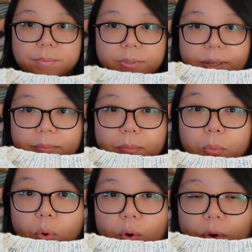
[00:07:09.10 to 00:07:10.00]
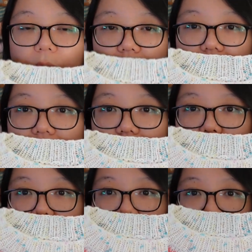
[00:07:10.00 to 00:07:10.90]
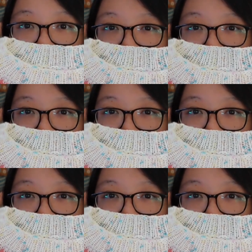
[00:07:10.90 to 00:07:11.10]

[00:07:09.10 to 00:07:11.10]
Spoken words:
knit more color work.